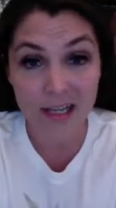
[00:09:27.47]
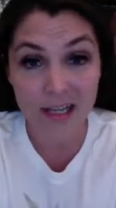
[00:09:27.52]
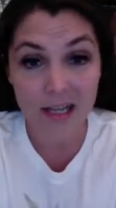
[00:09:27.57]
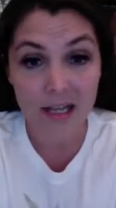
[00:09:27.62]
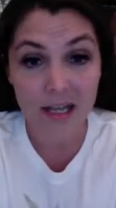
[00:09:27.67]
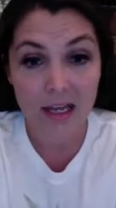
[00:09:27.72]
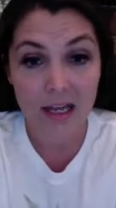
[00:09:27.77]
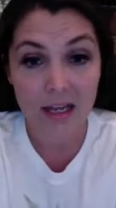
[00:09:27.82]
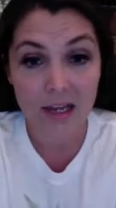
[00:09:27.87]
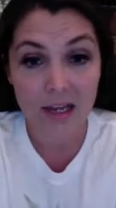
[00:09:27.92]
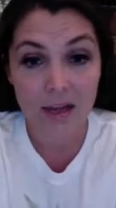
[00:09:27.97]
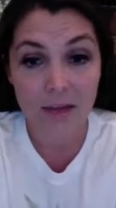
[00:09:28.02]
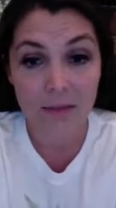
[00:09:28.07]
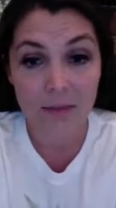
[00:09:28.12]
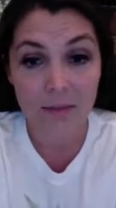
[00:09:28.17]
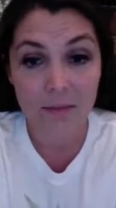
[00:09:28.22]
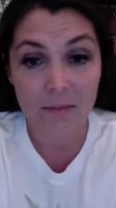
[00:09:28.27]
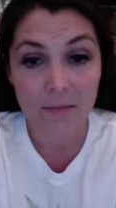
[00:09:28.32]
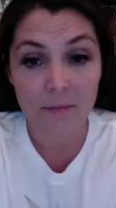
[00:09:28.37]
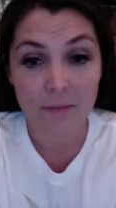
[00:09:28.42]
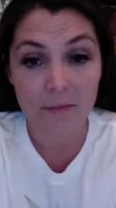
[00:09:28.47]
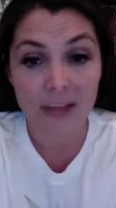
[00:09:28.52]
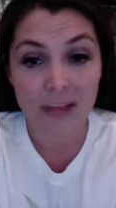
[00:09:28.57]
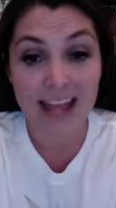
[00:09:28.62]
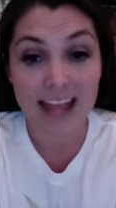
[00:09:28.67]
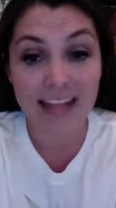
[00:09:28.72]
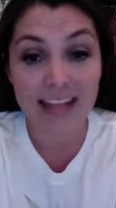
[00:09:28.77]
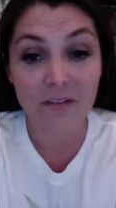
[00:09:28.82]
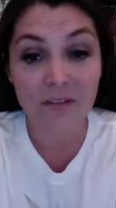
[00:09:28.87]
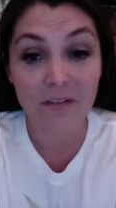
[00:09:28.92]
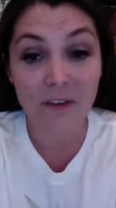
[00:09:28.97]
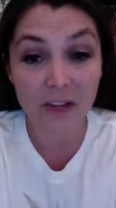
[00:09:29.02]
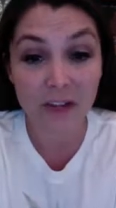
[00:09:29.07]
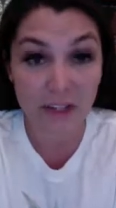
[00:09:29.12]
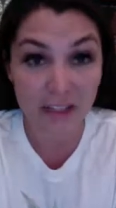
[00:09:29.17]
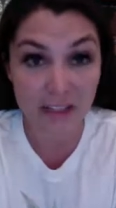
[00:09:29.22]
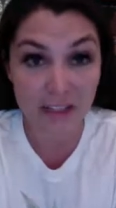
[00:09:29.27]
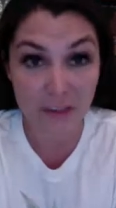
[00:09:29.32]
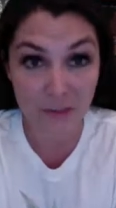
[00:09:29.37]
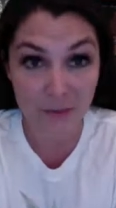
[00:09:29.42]
I had
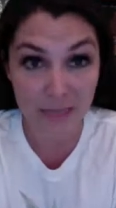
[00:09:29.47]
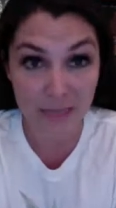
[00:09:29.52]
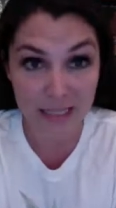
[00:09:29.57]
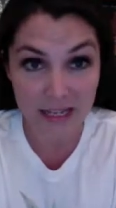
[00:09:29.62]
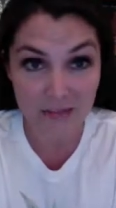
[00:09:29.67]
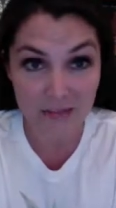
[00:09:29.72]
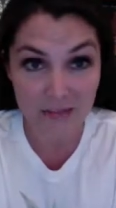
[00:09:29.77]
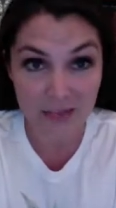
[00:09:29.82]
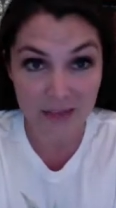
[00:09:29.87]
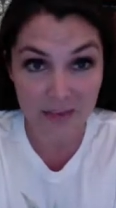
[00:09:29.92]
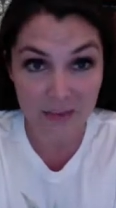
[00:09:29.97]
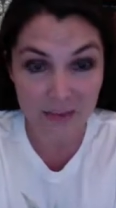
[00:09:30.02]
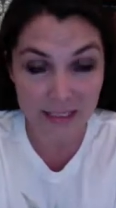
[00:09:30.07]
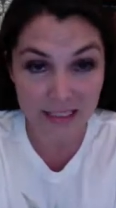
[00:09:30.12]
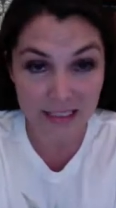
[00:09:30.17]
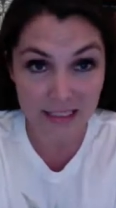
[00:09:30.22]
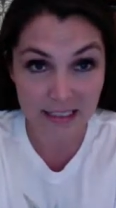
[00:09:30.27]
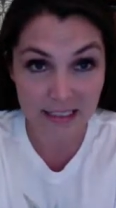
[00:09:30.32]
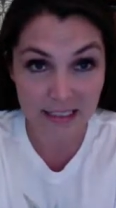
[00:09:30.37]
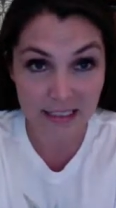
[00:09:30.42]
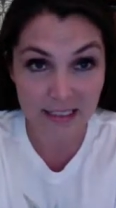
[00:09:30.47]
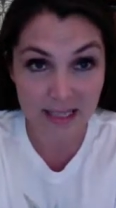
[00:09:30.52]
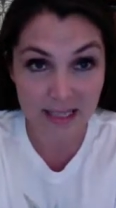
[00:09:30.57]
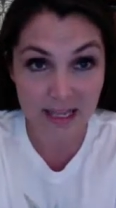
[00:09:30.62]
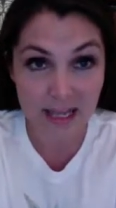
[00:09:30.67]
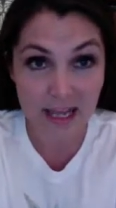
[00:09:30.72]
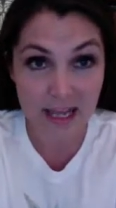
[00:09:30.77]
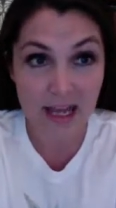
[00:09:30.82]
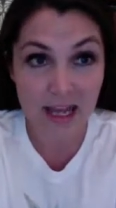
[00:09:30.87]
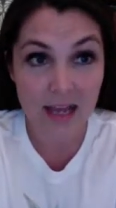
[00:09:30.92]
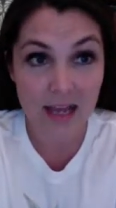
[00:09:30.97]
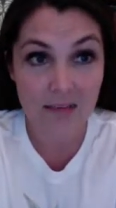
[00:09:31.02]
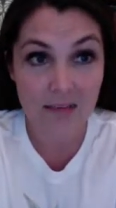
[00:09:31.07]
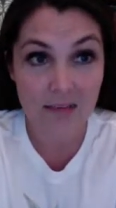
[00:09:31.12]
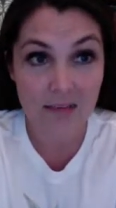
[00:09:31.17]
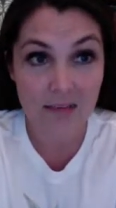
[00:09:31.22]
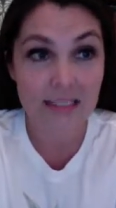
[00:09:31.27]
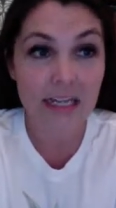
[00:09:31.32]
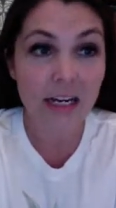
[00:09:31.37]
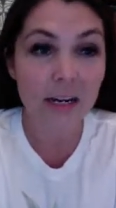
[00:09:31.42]
very little belief in the business.
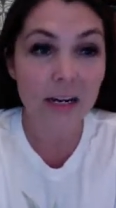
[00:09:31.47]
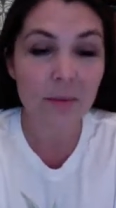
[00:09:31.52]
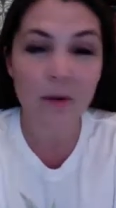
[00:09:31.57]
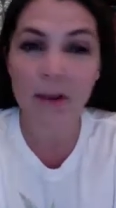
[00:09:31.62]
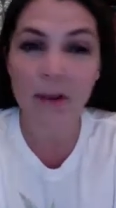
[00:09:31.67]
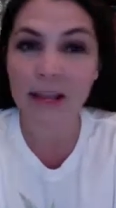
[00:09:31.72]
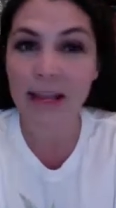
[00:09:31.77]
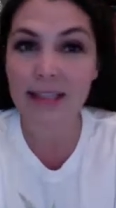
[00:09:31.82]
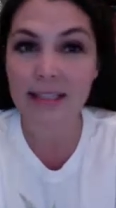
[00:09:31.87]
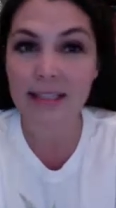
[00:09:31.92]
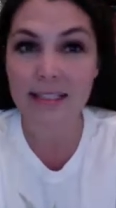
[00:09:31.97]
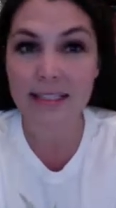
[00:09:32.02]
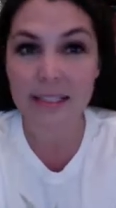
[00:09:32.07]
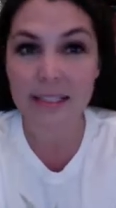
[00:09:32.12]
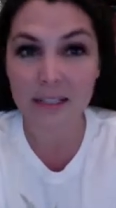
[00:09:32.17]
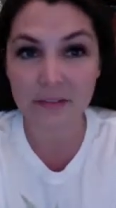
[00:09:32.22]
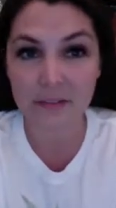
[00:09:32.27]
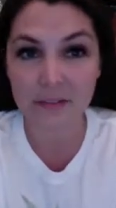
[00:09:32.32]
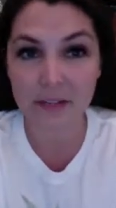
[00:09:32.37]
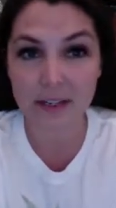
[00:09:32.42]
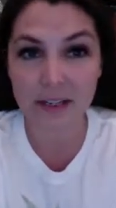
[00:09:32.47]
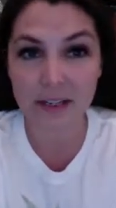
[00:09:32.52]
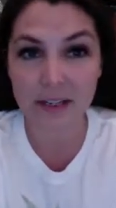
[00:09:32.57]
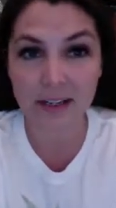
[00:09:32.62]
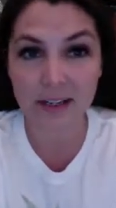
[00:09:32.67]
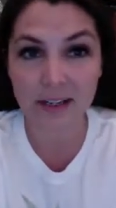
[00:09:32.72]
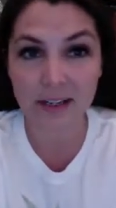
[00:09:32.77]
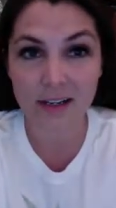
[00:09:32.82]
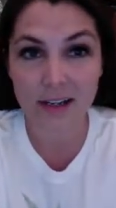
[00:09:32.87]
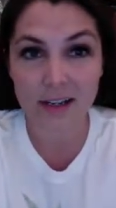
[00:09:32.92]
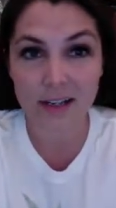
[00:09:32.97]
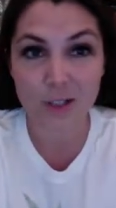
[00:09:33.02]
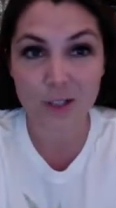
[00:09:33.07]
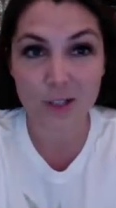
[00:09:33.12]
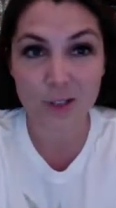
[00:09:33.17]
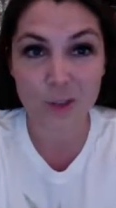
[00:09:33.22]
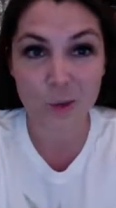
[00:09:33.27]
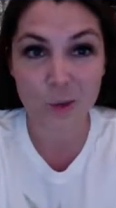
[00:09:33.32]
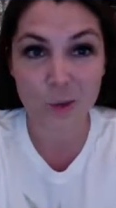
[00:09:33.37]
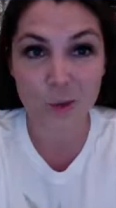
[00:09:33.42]
Sarah probably has a different
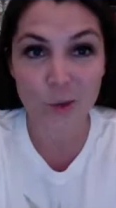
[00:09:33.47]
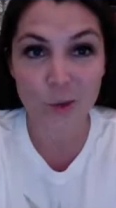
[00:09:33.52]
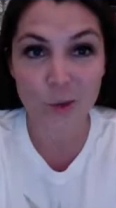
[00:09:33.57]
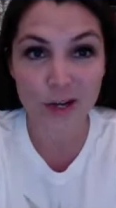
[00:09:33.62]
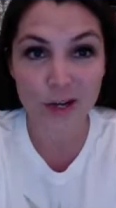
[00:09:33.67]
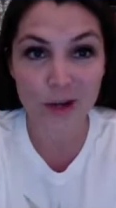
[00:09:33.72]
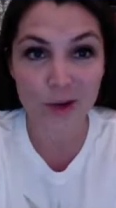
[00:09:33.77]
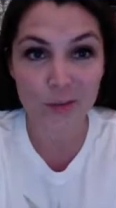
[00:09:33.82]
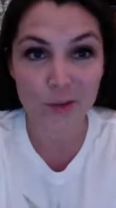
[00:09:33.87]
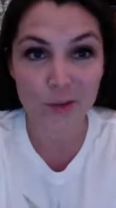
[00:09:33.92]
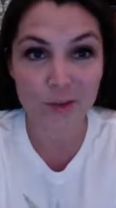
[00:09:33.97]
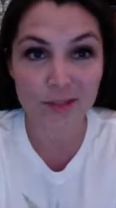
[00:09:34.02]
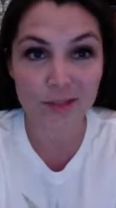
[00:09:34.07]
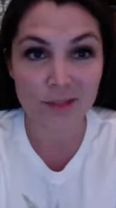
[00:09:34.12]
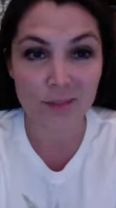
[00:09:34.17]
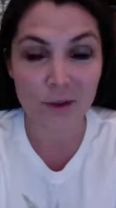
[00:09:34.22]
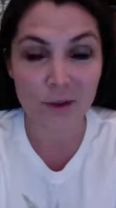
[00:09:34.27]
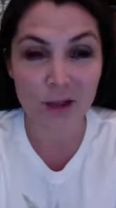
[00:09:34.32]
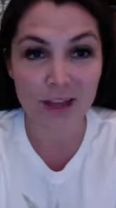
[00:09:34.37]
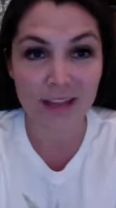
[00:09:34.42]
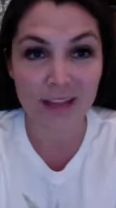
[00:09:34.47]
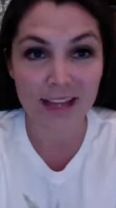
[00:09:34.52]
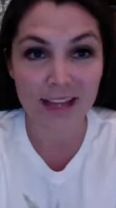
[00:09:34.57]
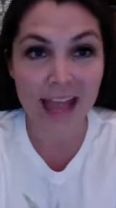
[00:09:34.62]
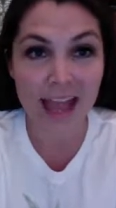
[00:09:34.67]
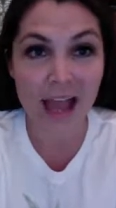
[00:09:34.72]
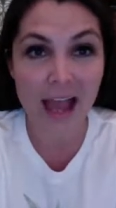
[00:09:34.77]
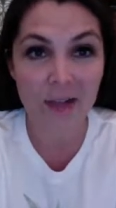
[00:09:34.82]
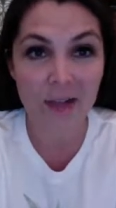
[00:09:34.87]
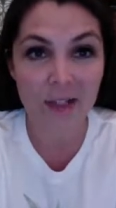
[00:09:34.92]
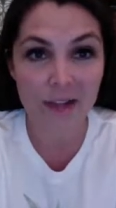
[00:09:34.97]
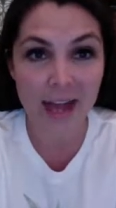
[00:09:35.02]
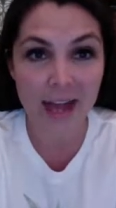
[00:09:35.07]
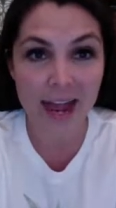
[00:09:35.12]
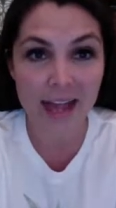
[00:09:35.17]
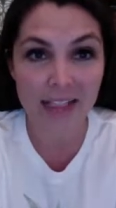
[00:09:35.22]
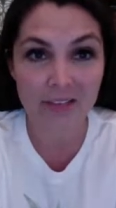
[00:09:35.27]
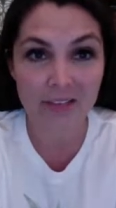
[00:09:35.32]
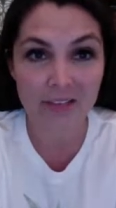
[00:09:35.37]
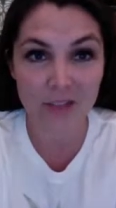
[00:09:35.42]
story, almost probably the
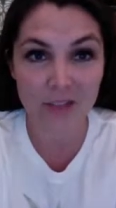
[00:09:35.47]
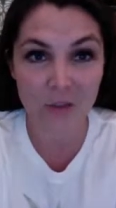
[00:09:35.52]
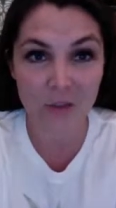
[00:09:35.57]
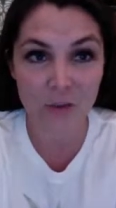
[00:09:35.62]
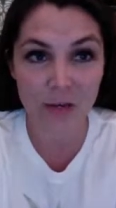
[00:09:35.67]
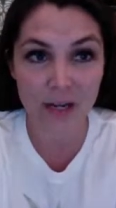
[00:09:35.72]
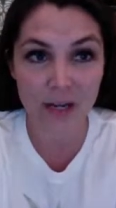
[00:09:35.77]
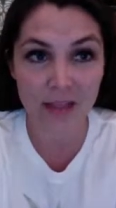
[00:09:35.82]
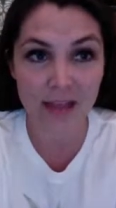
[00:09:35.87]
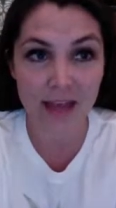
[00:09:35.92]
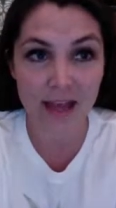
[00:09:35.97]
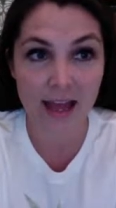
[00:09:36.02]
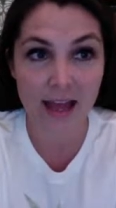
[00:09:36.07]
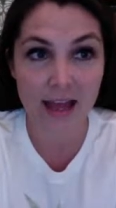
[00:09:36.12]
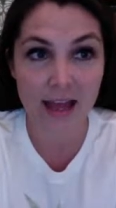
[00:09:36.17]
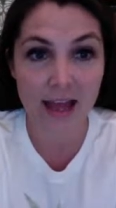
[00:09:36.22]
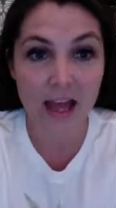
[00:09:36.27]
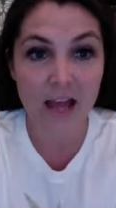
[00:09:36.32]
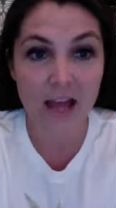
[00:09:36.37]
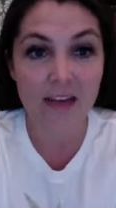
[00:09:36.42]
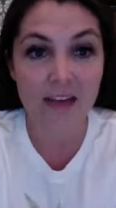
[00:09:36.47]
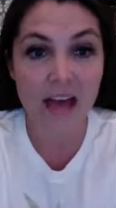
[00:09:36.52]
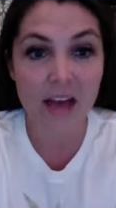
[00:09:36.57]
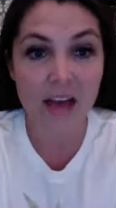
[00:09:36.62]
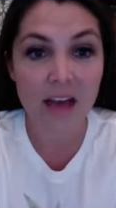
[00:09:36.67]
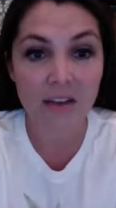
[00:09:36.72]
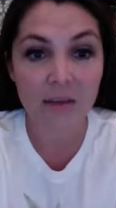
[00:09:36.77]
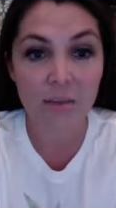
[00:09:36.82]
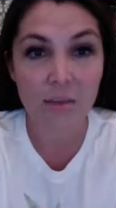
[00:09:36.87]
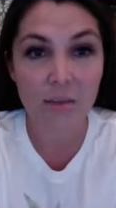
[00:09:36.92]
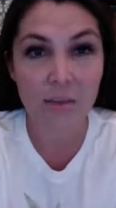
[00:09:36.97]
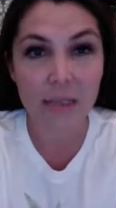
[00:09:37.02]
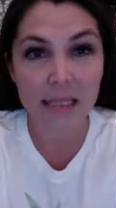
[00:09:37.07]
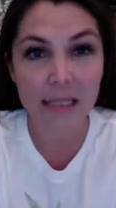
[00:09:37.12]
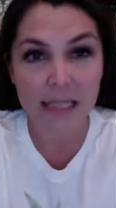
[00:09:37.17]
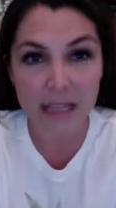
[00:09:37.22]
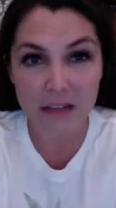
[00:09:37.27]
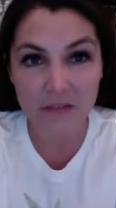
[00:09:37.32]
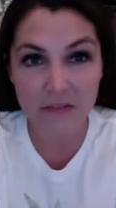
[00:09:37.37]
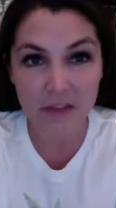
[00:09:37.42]
counteractive story to that, of having
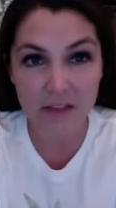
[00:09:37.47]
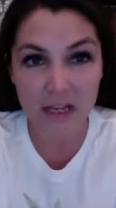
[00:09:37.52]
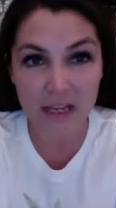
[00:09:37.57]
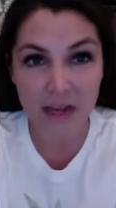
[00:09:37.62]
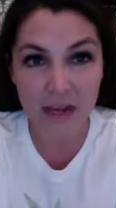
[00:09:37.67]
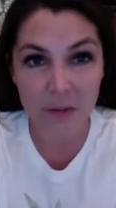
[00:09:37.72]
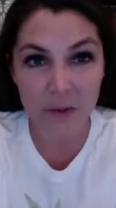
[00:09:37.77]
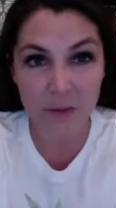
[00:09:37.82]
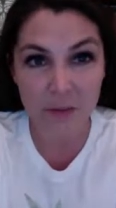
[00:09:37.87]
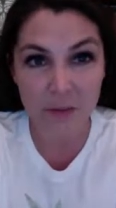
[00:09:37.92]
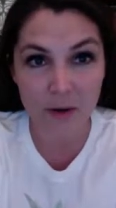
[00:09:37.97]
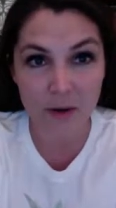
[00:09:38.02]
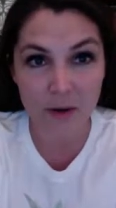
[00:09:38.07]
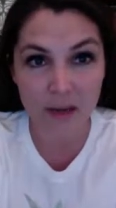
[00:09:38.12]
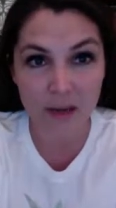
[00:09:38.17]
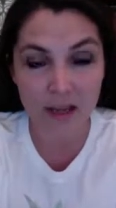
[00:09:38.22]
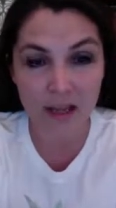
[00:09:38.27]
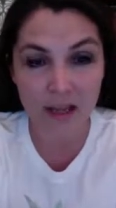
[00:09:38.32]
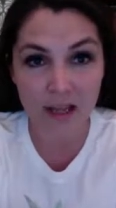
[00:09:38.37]
belief in network marketing,